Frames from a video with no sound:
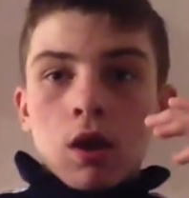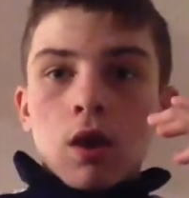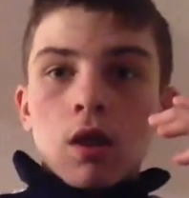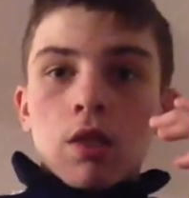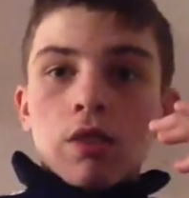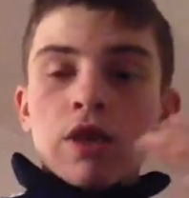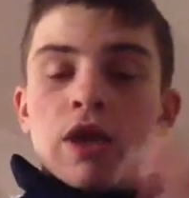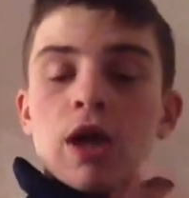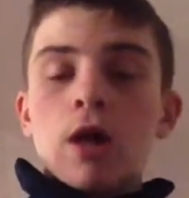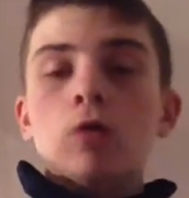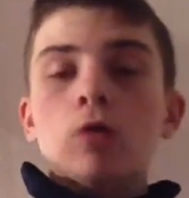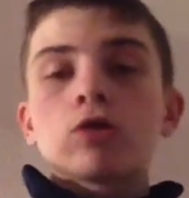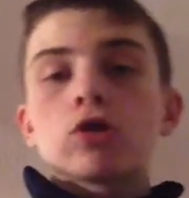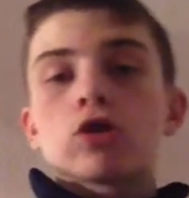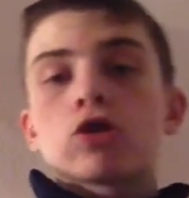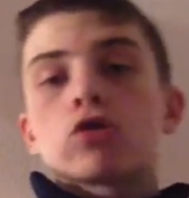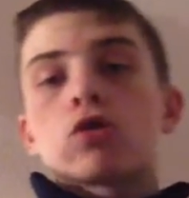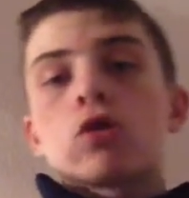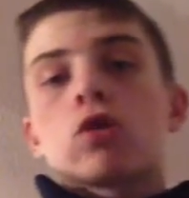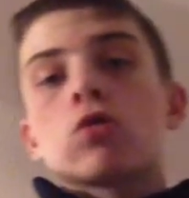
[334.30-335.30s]
The Elder
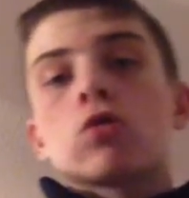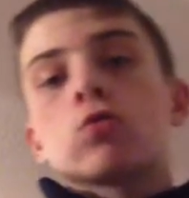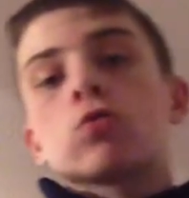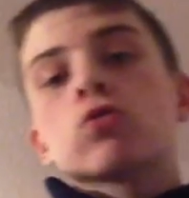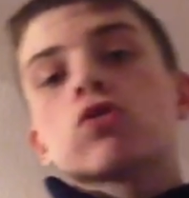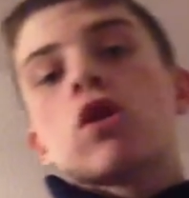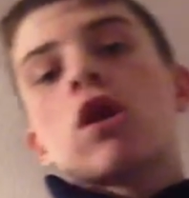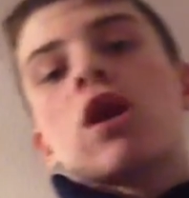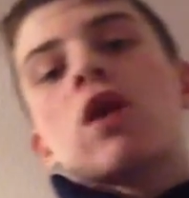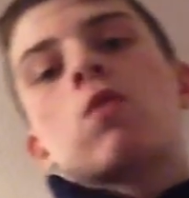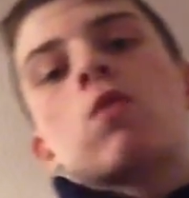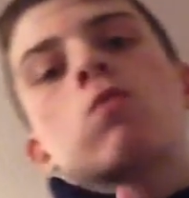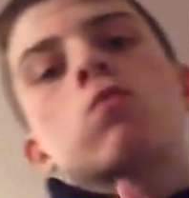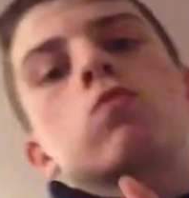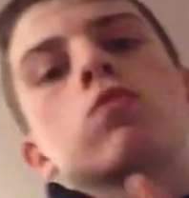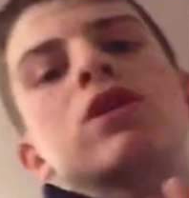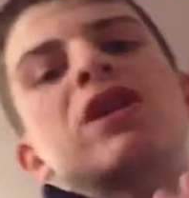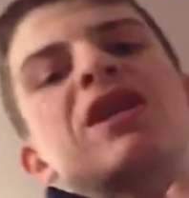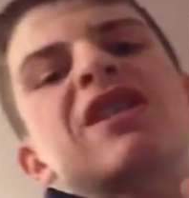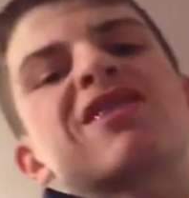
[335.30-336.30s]
Scrolls
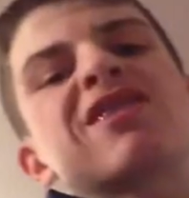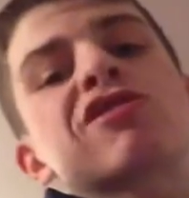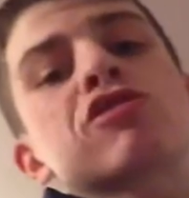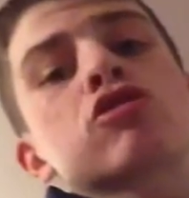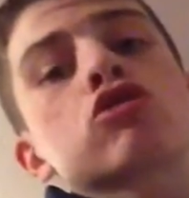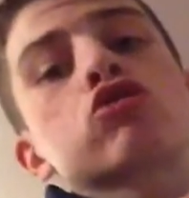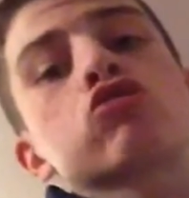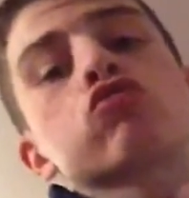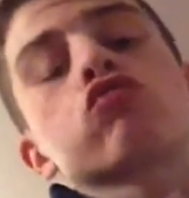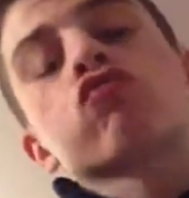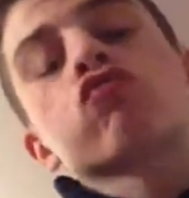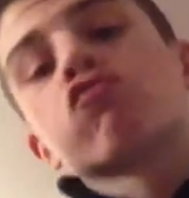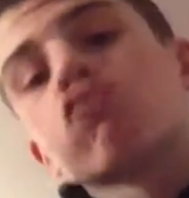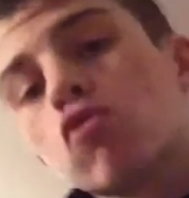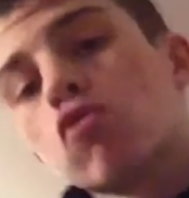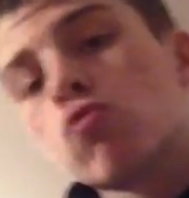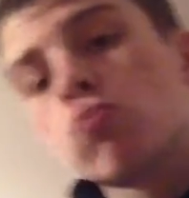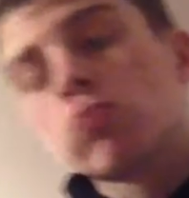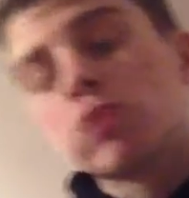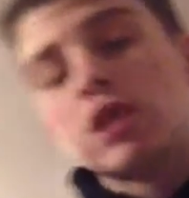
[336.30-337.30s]
is
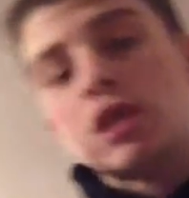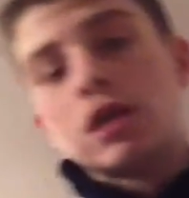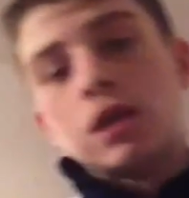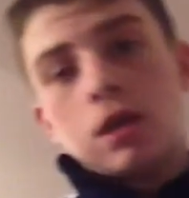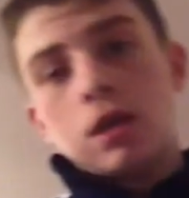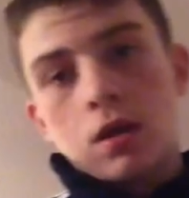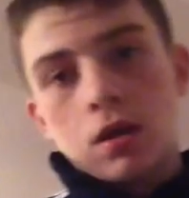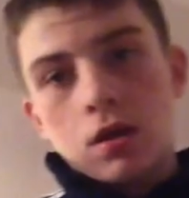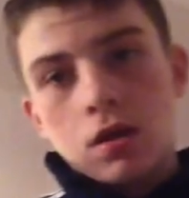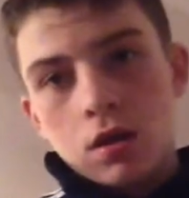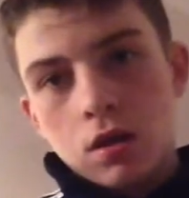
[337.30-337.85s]
truly